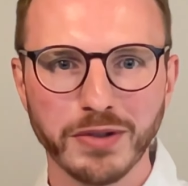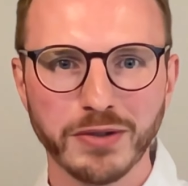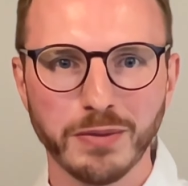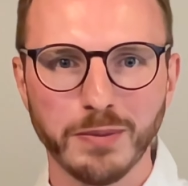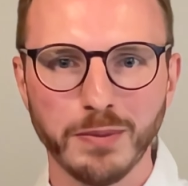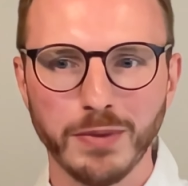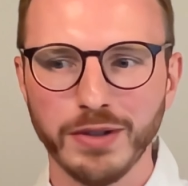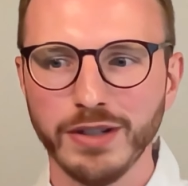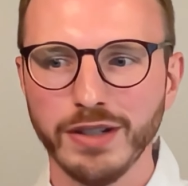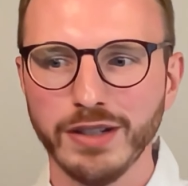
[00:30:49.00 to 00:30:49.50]
with
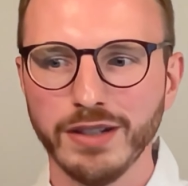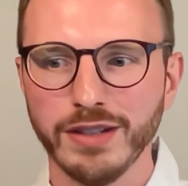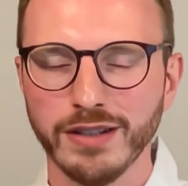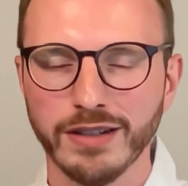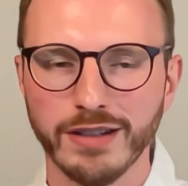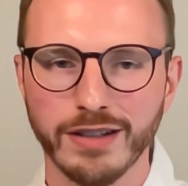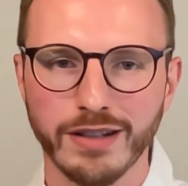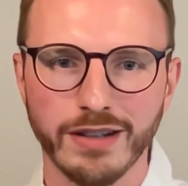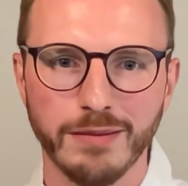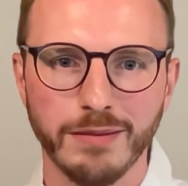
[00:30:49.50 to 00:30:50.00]
somebody.
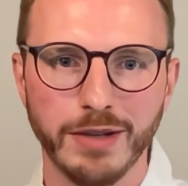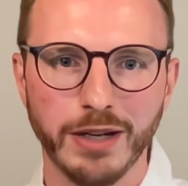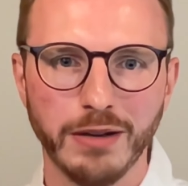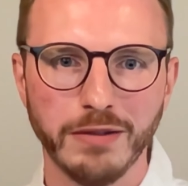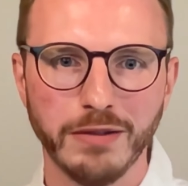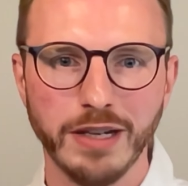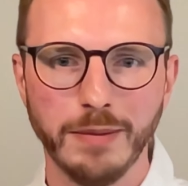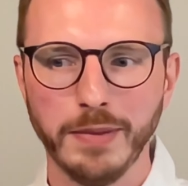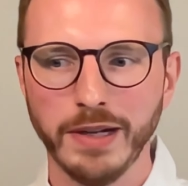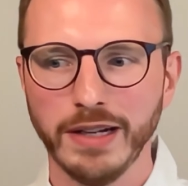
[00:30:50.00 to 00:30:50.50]

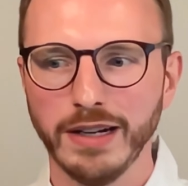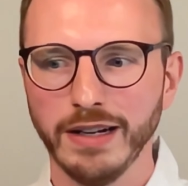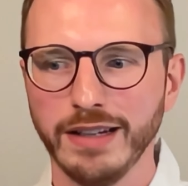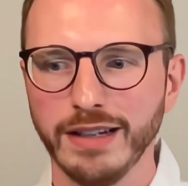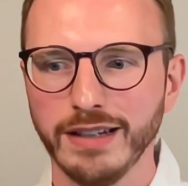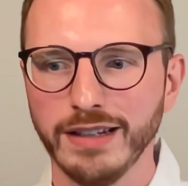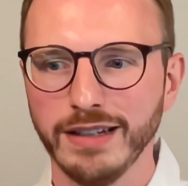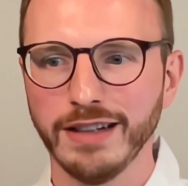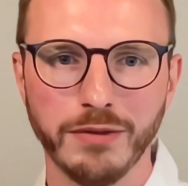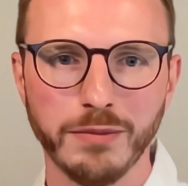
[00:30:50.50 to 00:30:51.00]

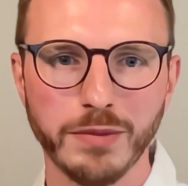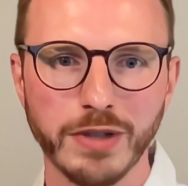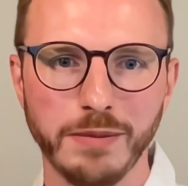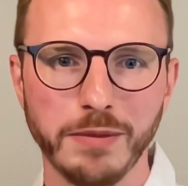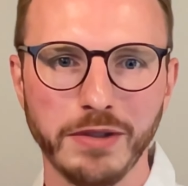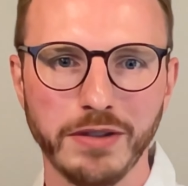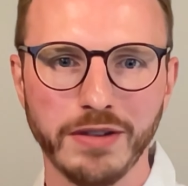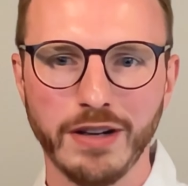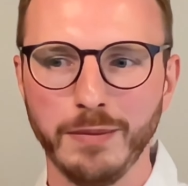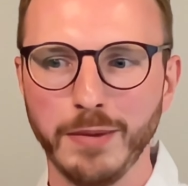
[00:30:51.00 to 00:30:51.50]
Typically from
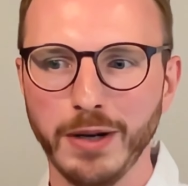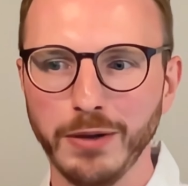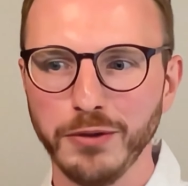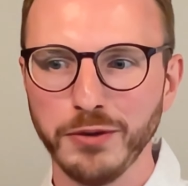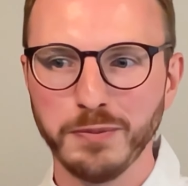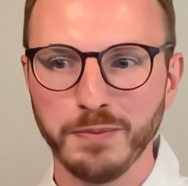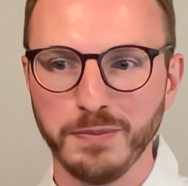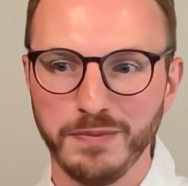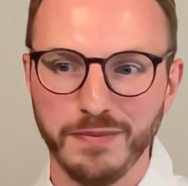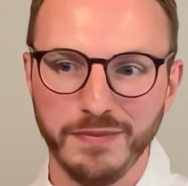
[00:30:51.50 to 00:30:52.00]
time to time, I'll
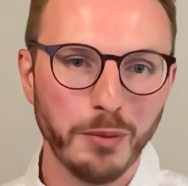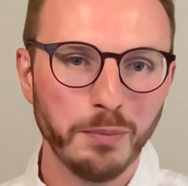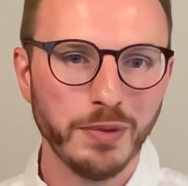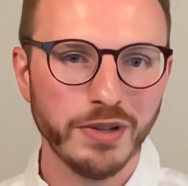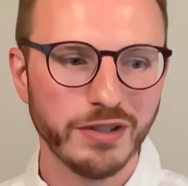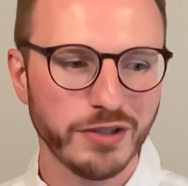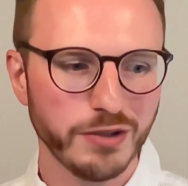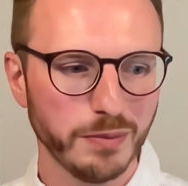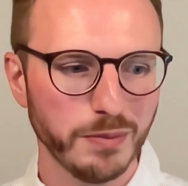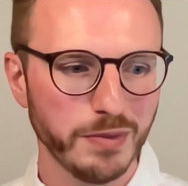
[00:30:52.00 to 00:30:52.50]
just
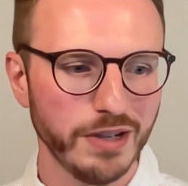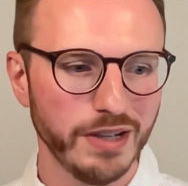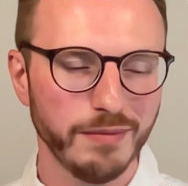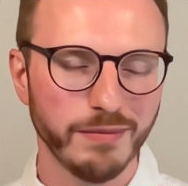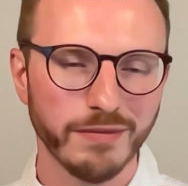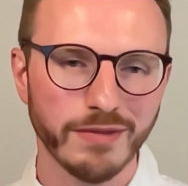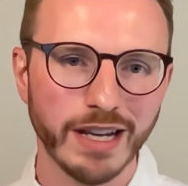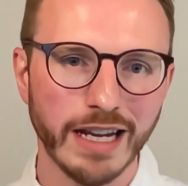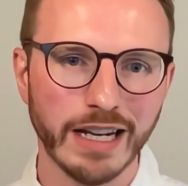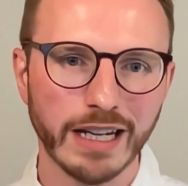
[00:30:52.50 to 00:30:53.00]
bump into
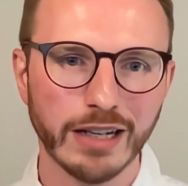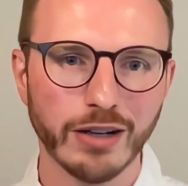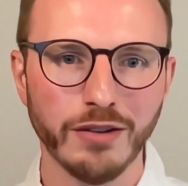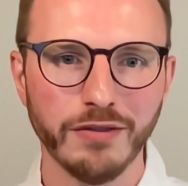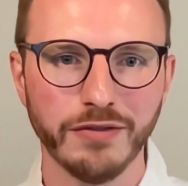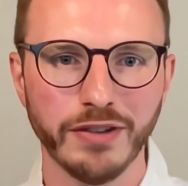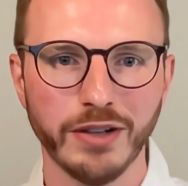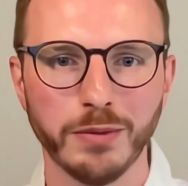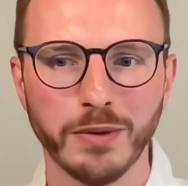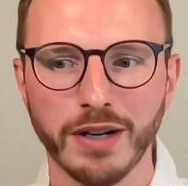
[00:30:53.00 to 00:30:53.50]
somebody getting a
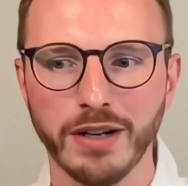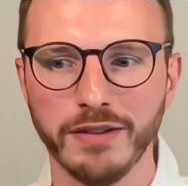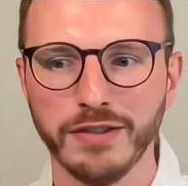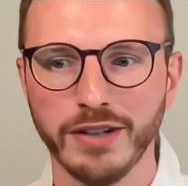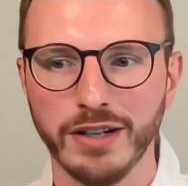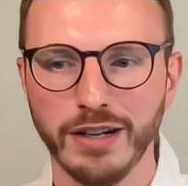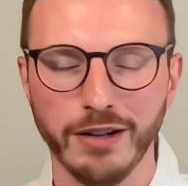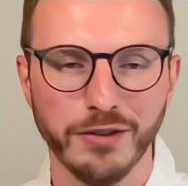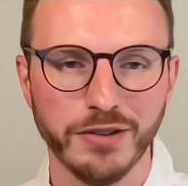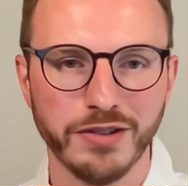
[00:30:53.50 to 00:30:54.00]
coffee or
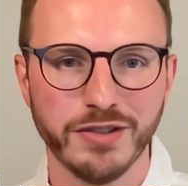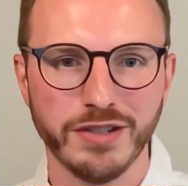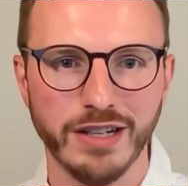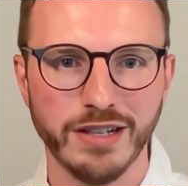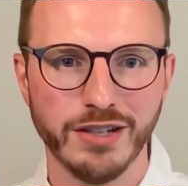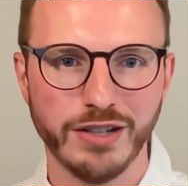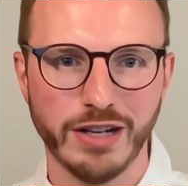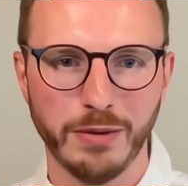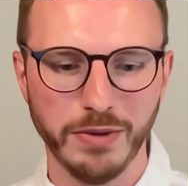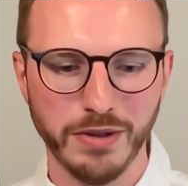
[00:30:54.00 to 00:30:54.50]
whatever, and I'll just
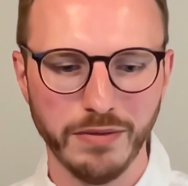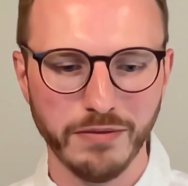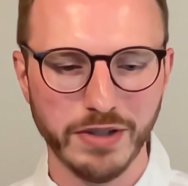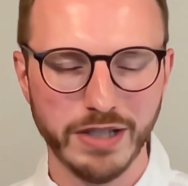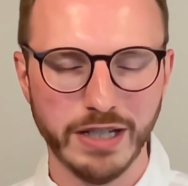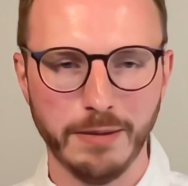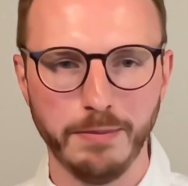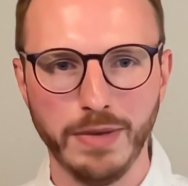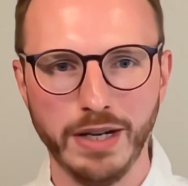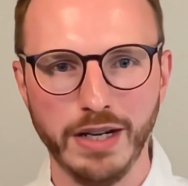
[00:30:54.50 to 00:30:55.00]
sit and chat with them
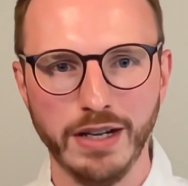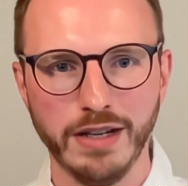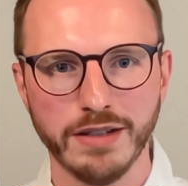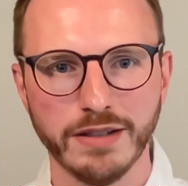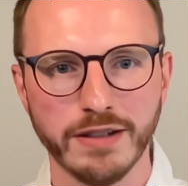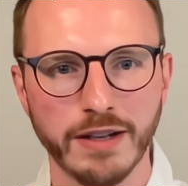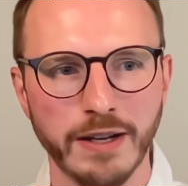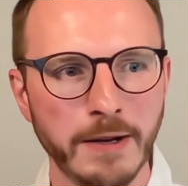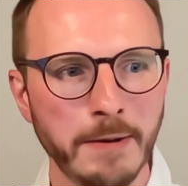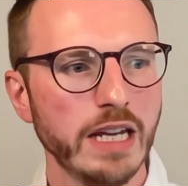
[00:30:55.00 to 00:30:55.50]
for 10
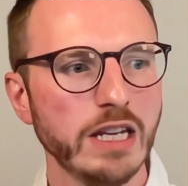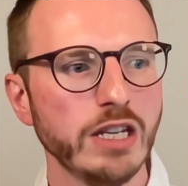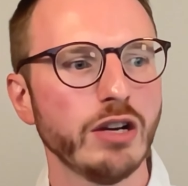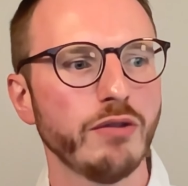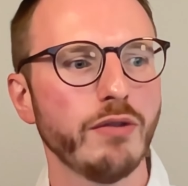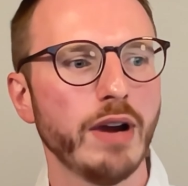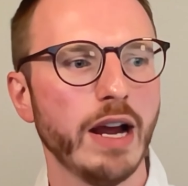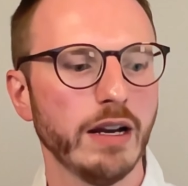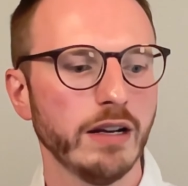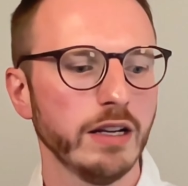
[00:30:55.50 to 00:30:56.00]
minutes.
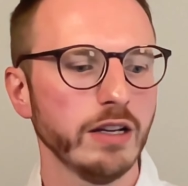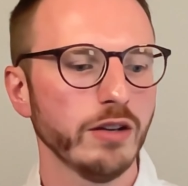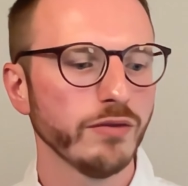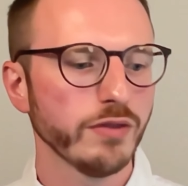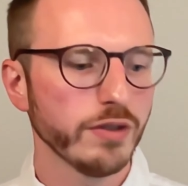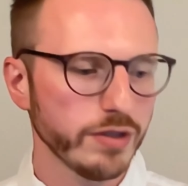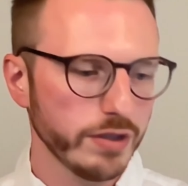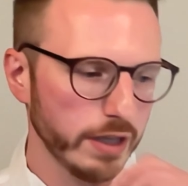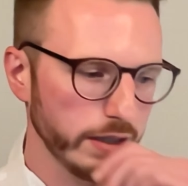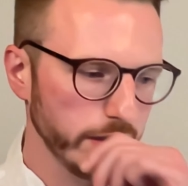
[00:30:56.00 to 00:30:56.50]
Indirectly
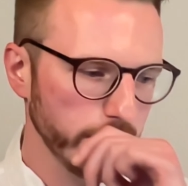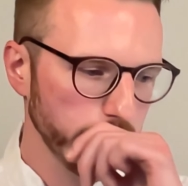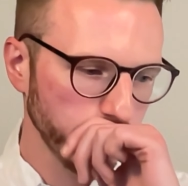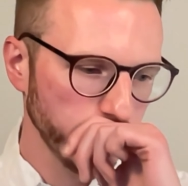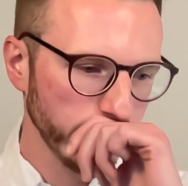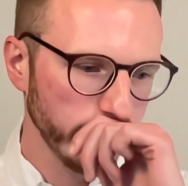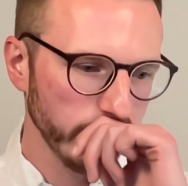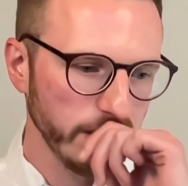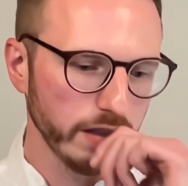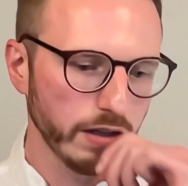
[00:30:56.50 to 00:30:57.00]

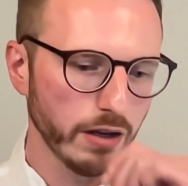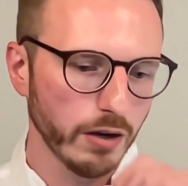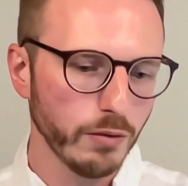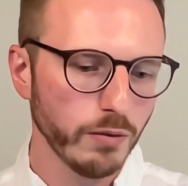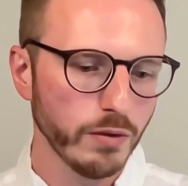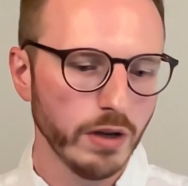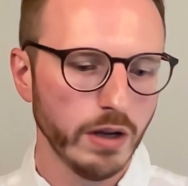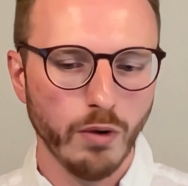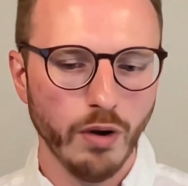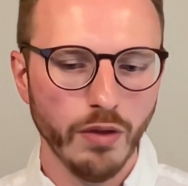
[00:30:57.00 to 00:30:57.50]
understanding,
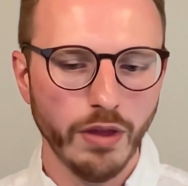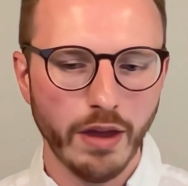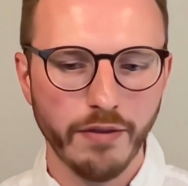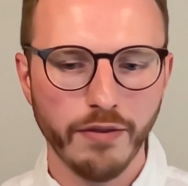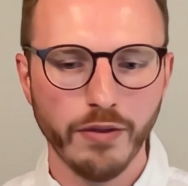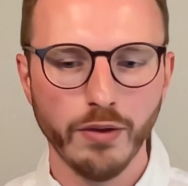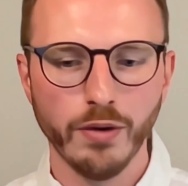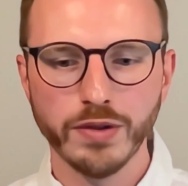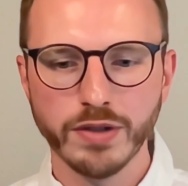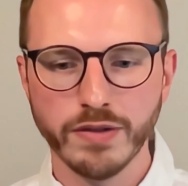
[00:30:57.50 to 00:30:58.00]
what their
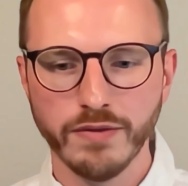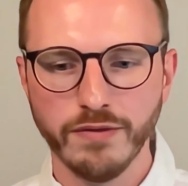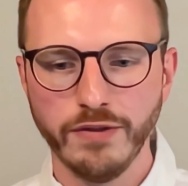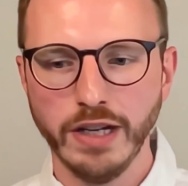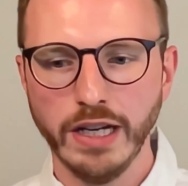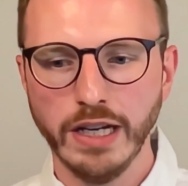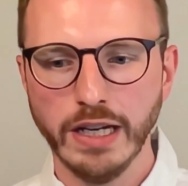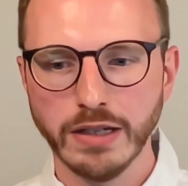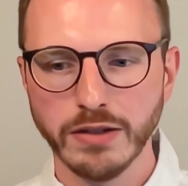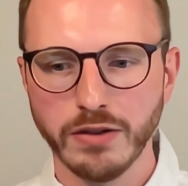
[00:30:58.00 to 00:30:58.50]
thoughts and
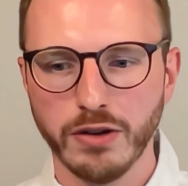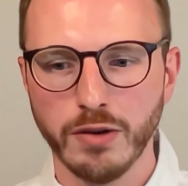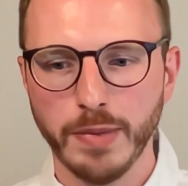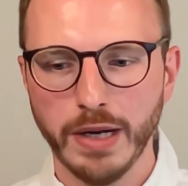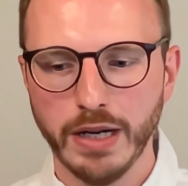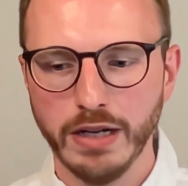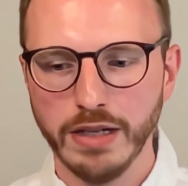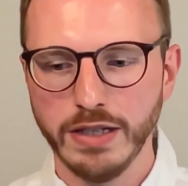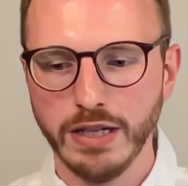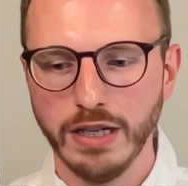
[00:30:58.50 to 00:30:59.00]
feelings are
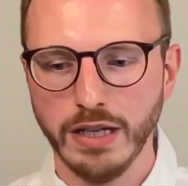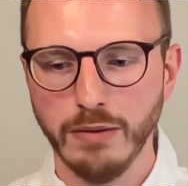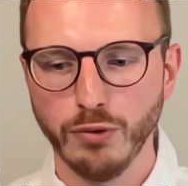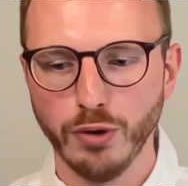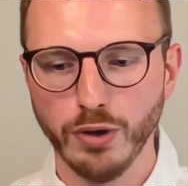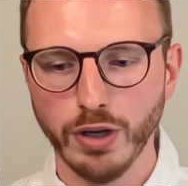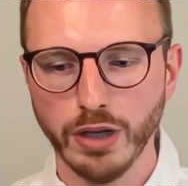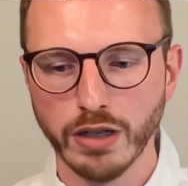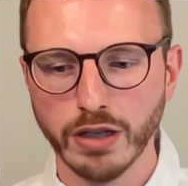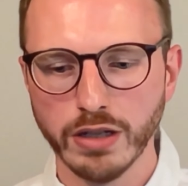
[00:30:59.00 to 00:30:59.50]
about a
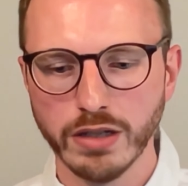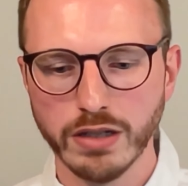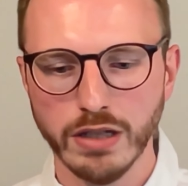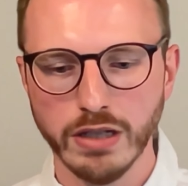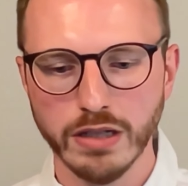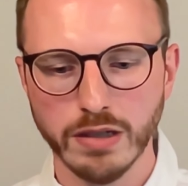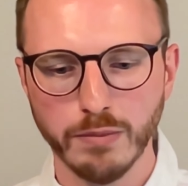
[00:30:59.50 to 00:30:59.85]
team running is